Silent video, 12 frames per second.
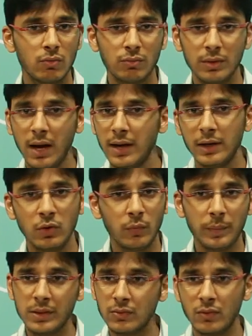to the arduino
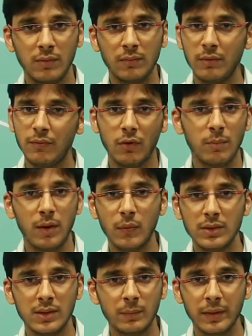pins for for
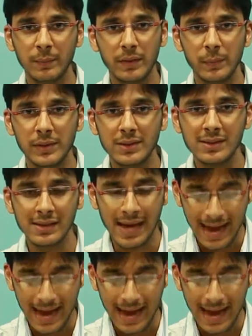power supply purposes